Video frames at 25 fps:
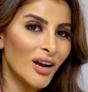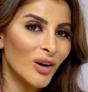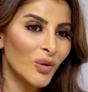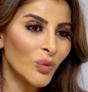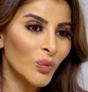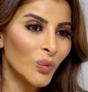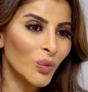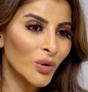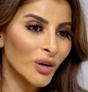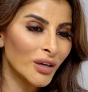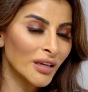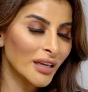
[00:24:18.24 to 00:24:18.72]

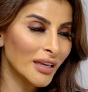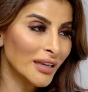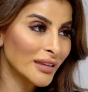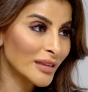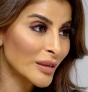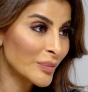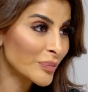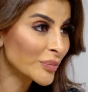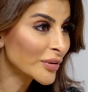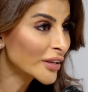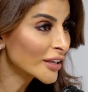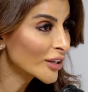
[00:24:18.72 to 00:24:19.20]
working in
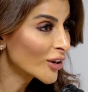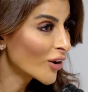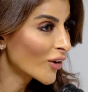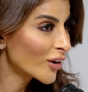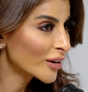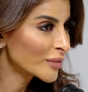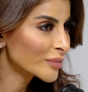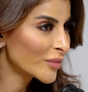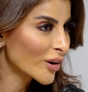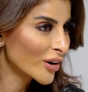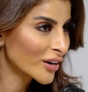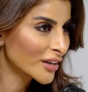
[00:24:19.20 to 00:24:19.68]
the PR
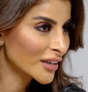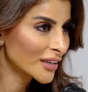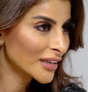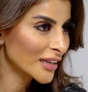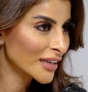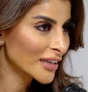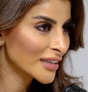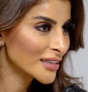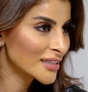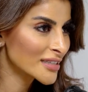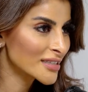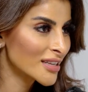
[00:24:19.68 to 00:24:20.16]
and
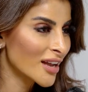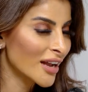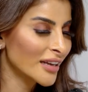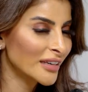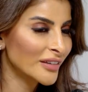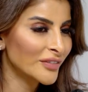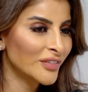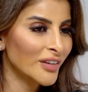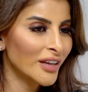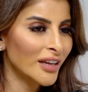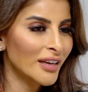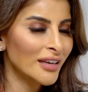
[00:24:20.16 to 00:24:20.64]
marketing side
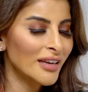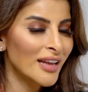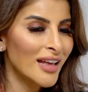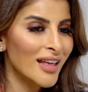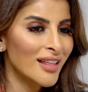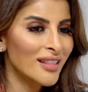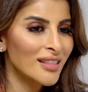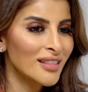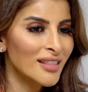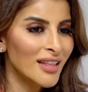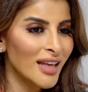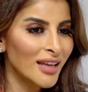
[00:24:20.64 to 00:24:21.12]
of it,
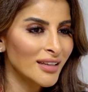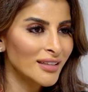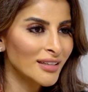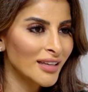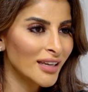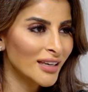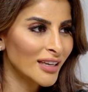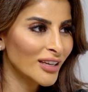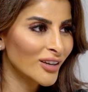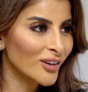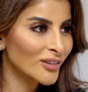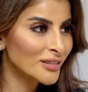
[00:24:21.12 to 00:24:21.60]
then
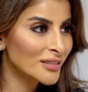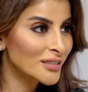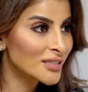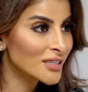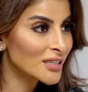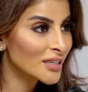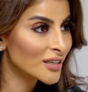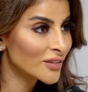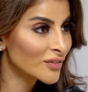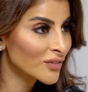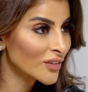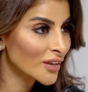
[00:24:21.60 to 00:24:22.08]
getting on
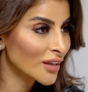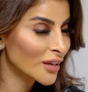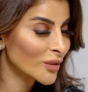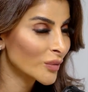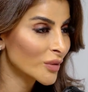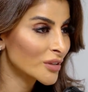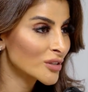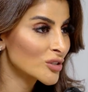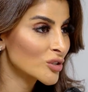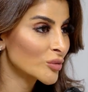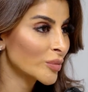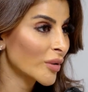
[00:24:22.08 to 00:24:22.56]
TV
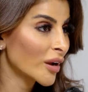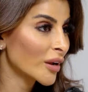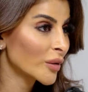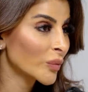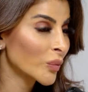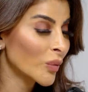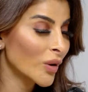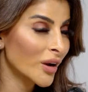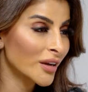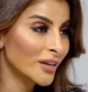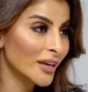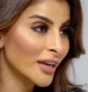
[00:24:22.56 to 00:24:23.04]
with Dubai
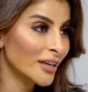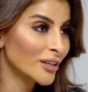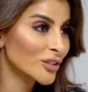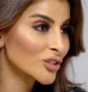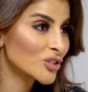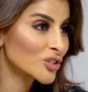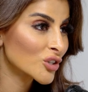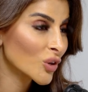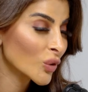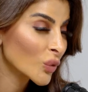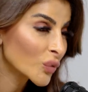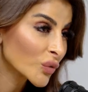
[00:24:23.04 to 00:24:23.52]
One. I had a
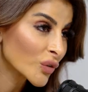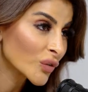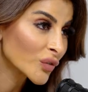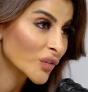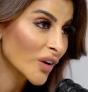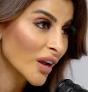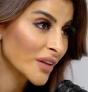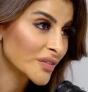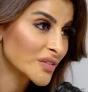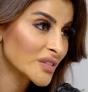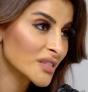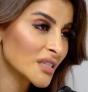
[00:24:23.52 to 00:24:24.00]
show for
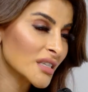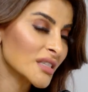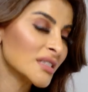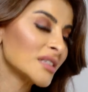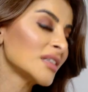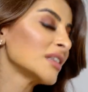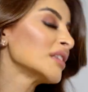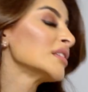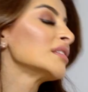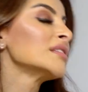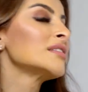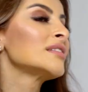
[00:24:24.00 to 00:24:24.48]
5
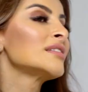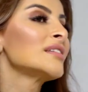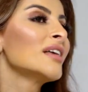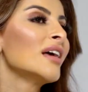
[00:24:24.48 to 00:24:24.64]
seasons,